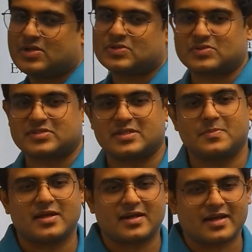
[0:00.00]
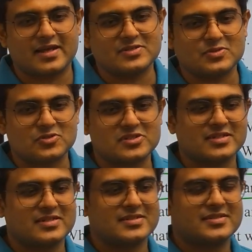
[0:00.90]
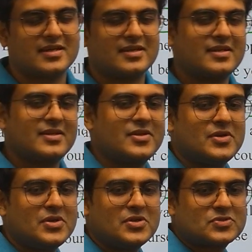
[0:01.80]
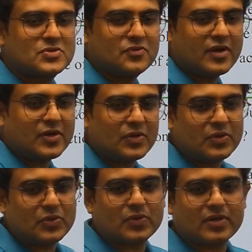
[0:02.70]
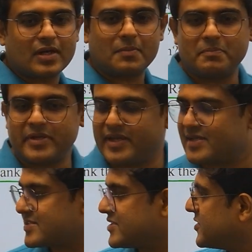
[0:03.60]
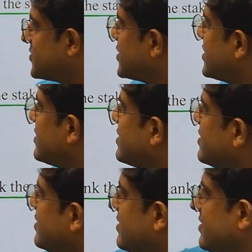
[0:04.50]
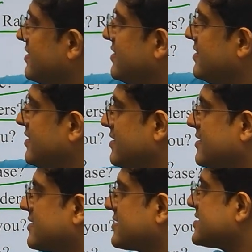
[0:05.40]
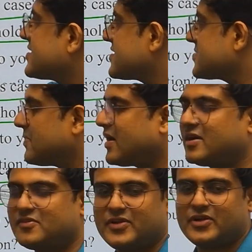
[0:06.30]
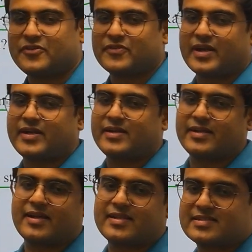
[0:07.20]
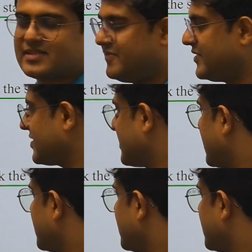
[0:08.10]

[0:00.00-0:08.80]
A similar lines question is there. So why don't you club B and C together? This is smart way of writing and saving time.